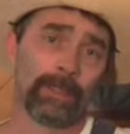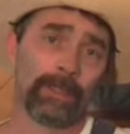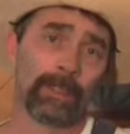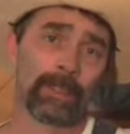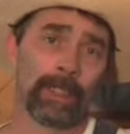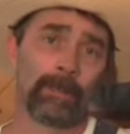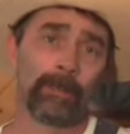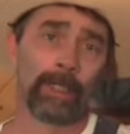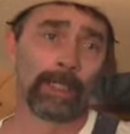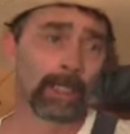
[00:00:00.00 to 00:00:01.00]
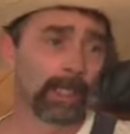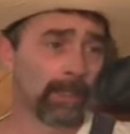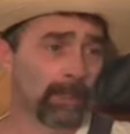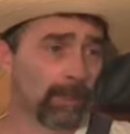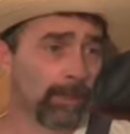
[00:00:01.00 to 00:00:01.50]
In the same way
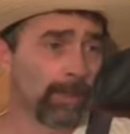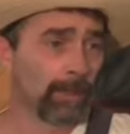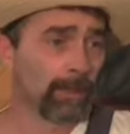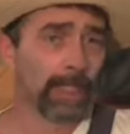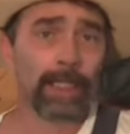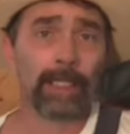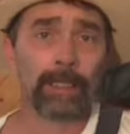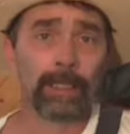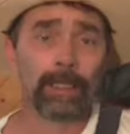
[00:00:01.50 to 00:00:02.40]
God spoke death.